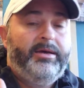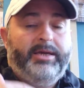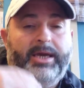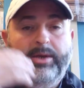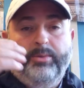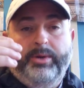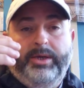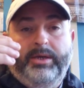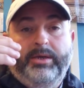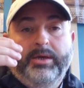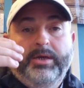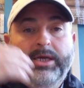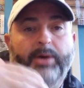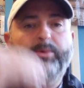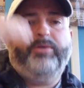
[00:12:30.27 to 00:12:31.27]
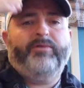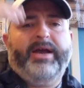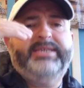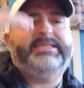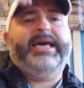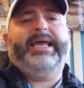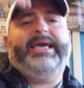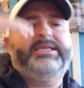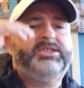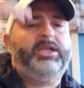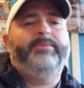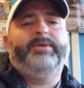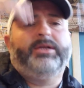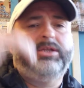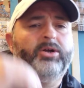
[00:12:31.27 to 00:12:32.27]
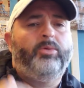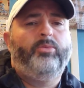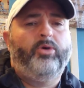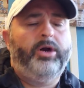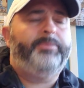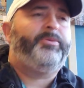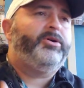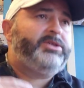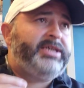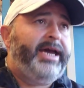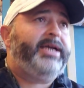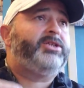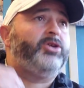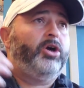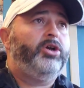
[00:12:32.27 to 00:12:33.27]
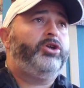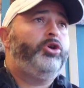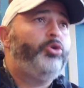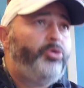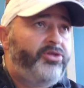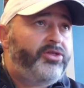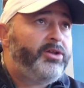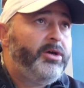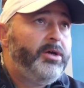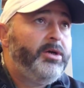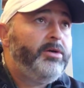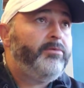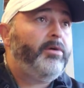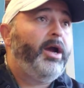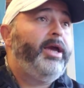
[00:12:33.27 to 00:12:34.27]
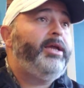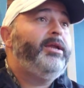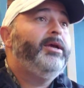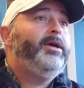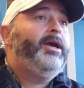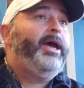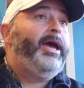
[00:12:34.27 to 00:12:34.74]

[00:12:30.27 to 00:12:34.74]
can we raise that age limit a little more to protect our youth, right?